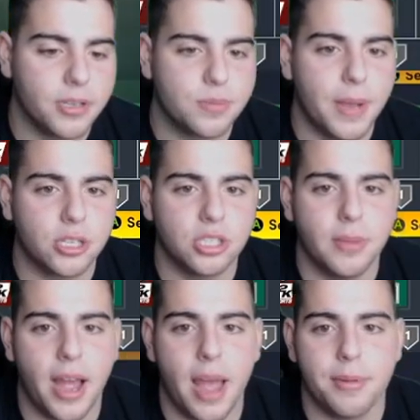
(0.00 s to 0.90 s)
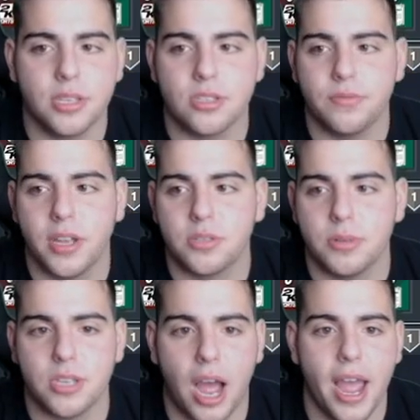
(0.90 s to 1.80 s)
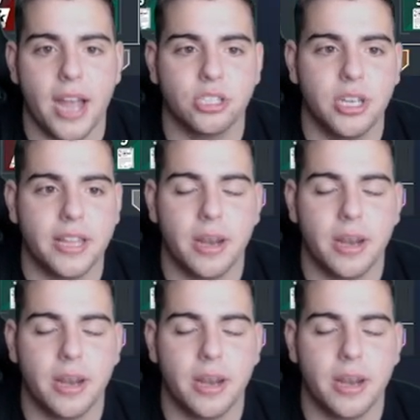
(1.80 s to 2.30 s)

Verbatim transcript: especially my Amethyst investments. I actually